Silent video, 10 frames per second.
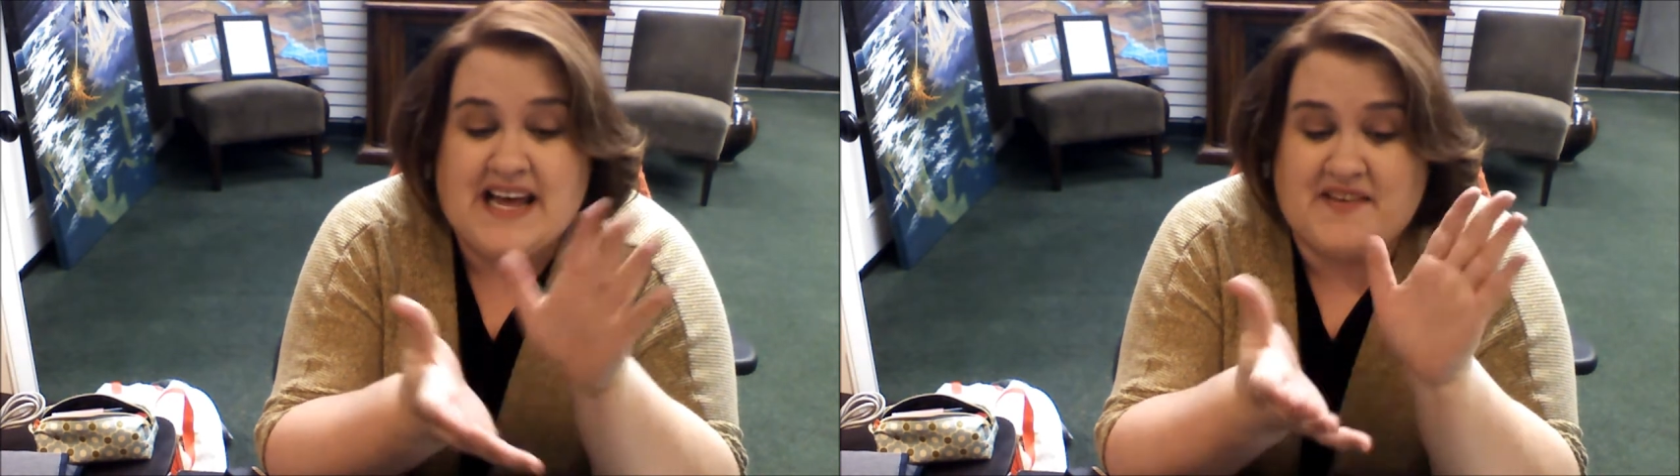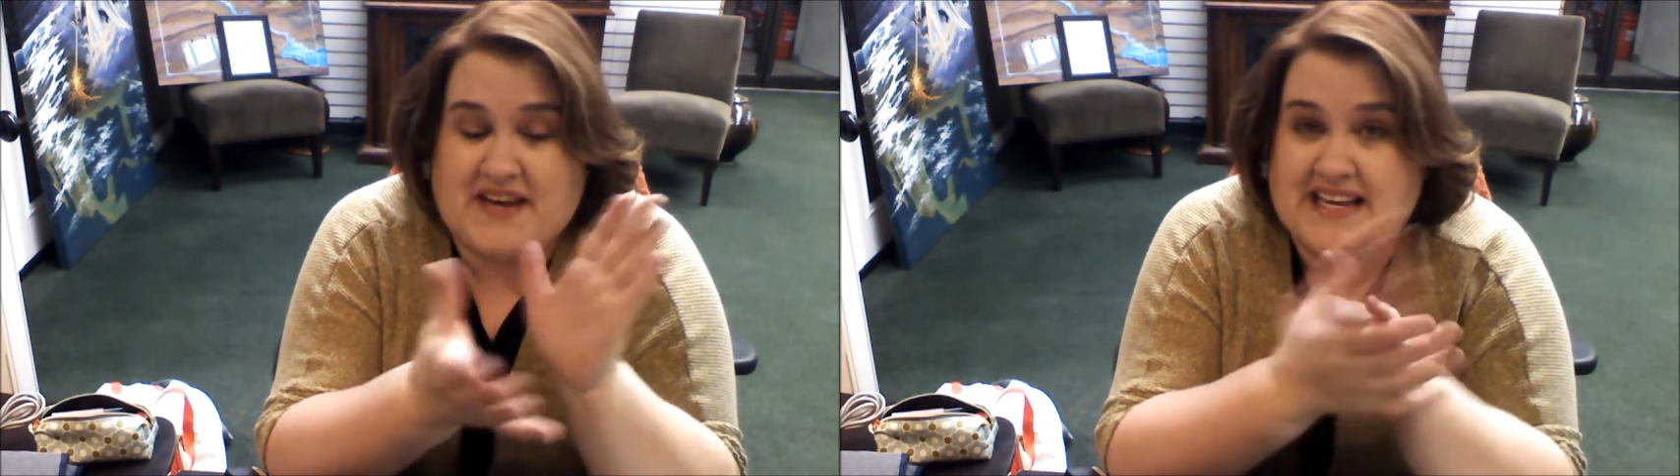
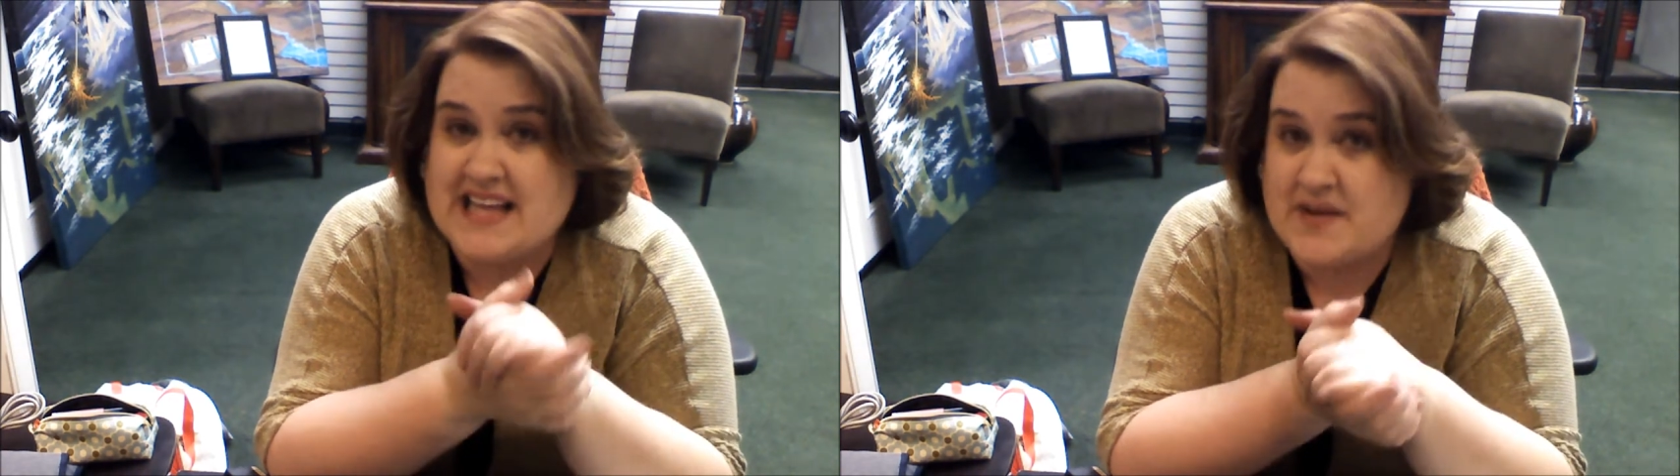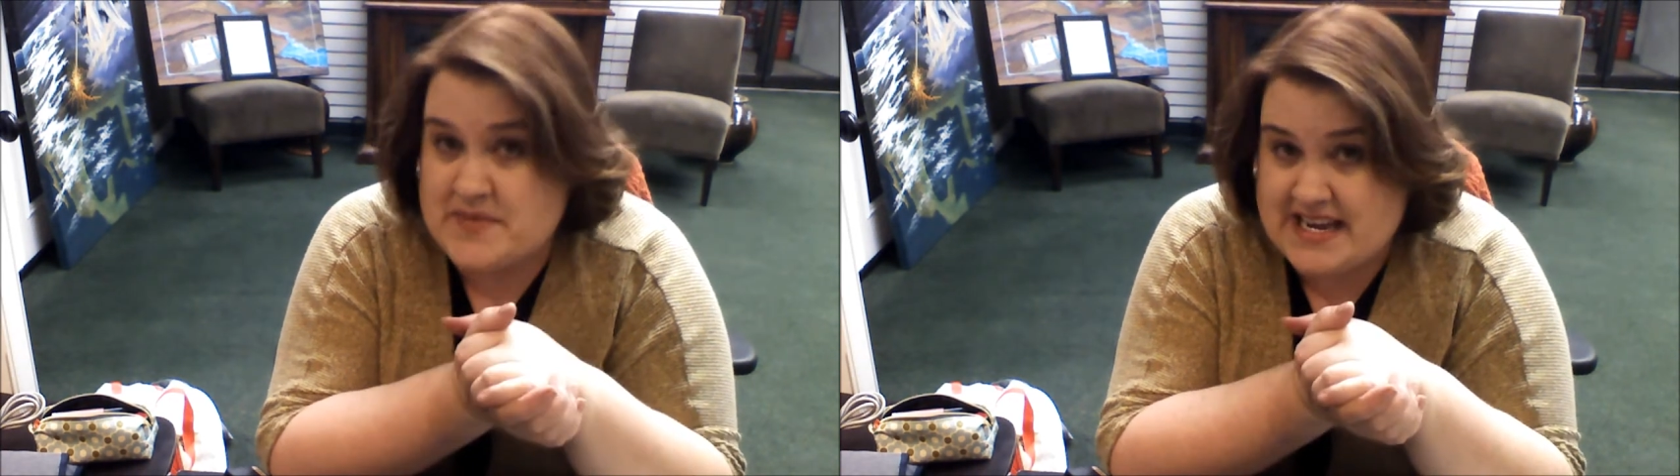And if I
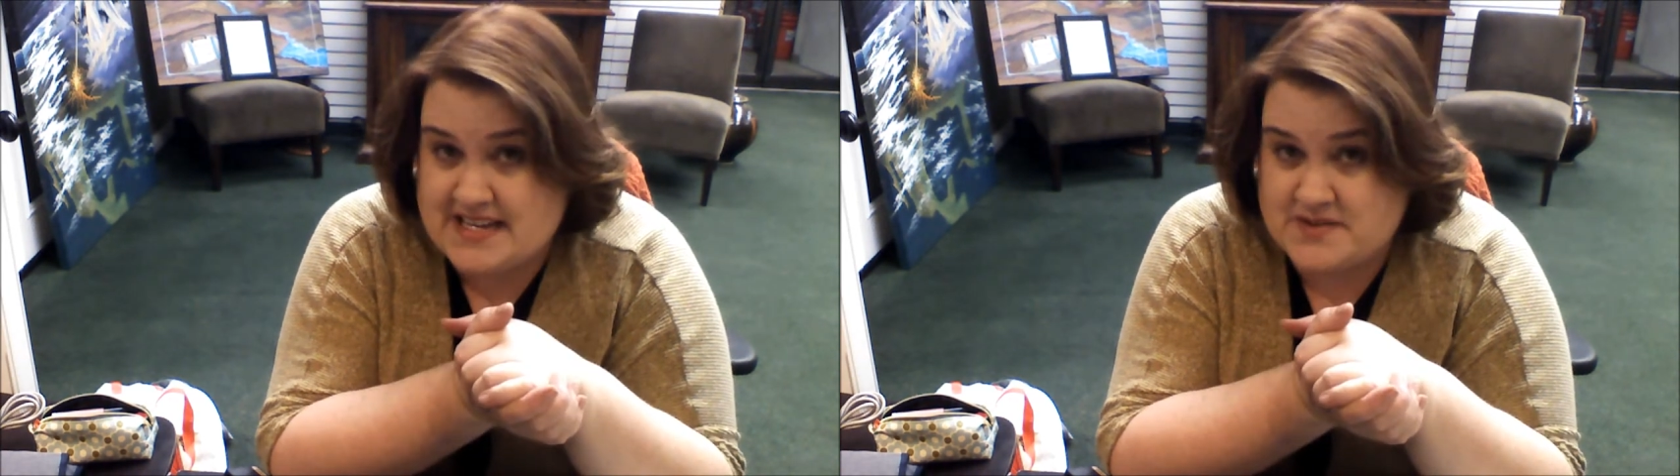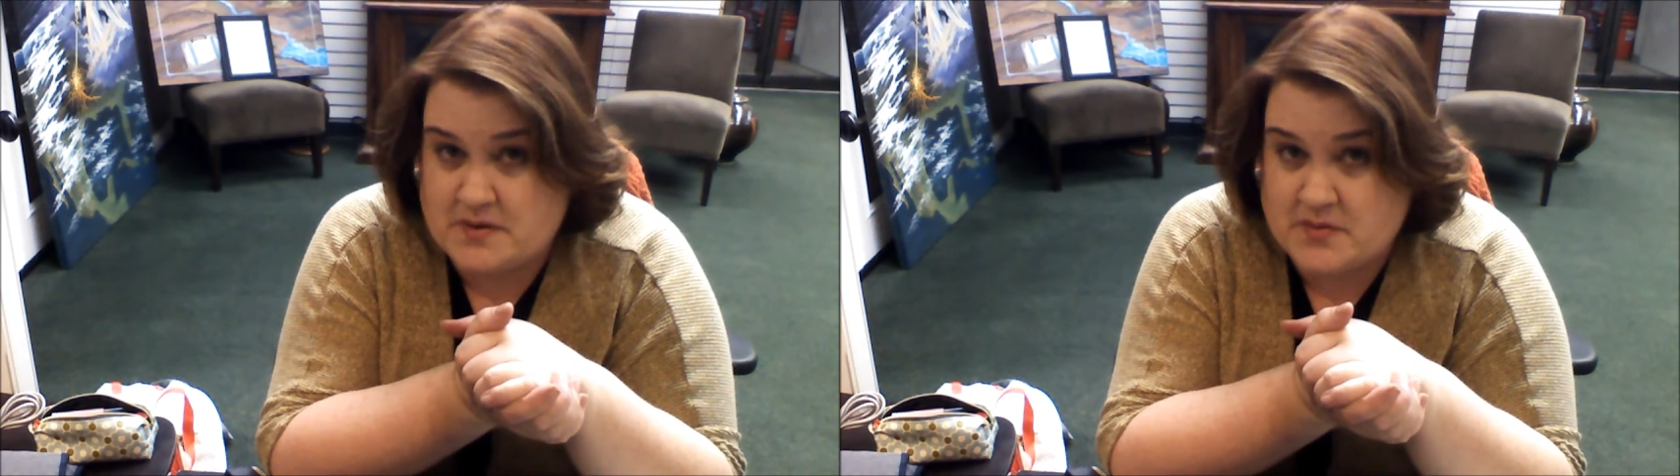clap my
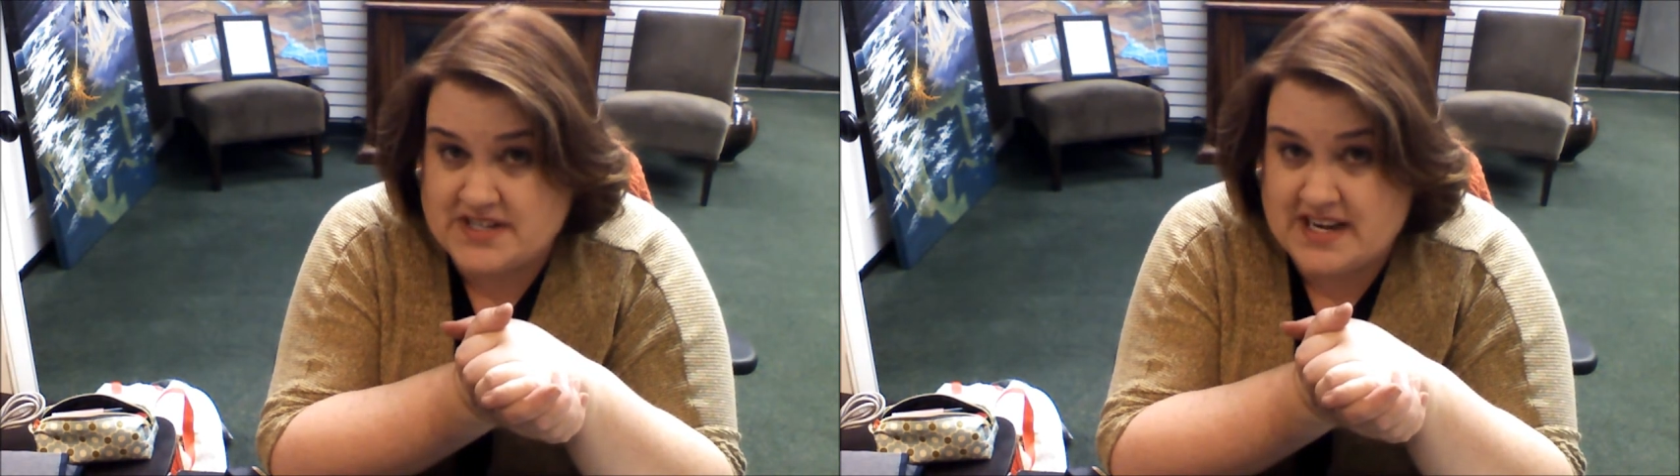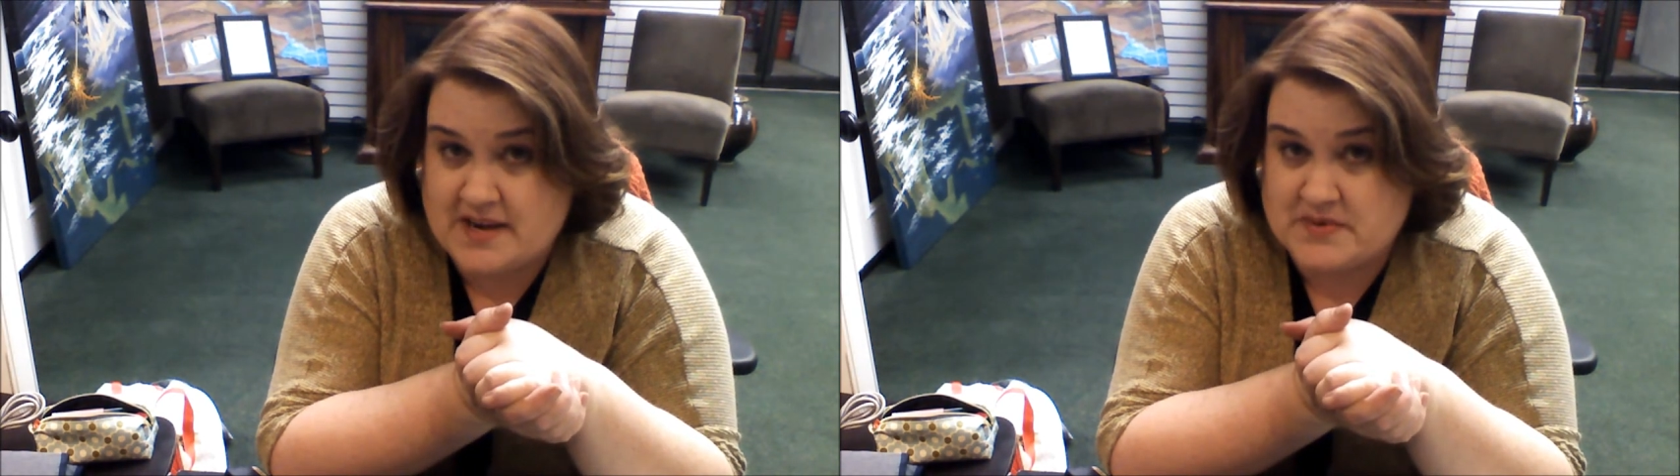hands one more
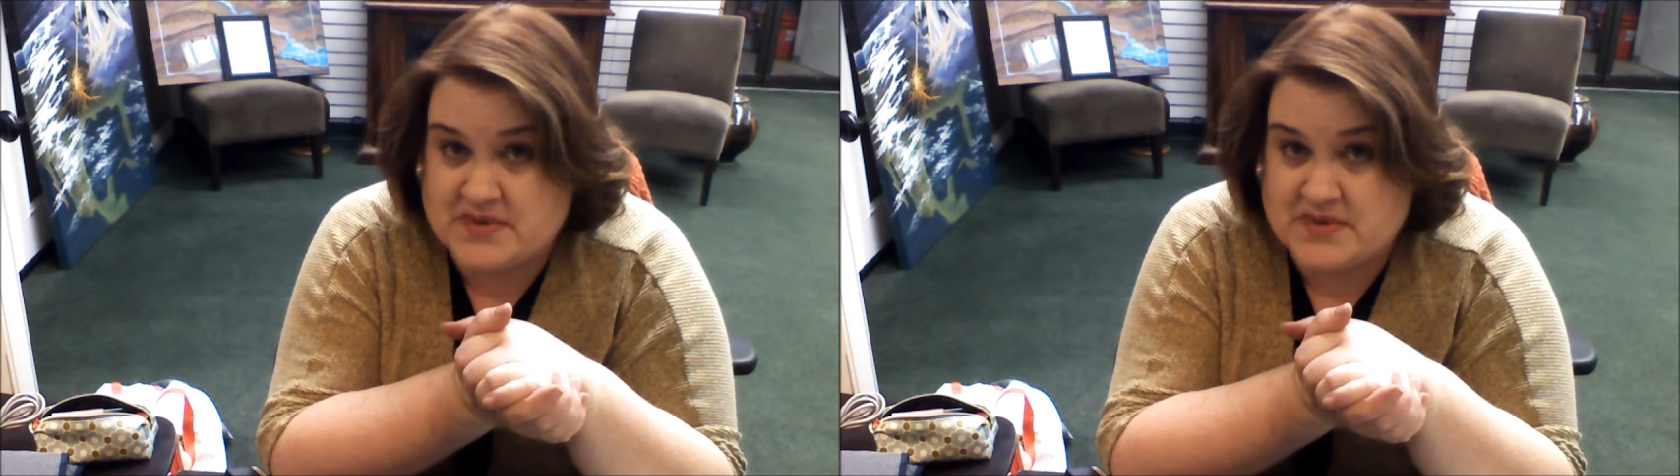time,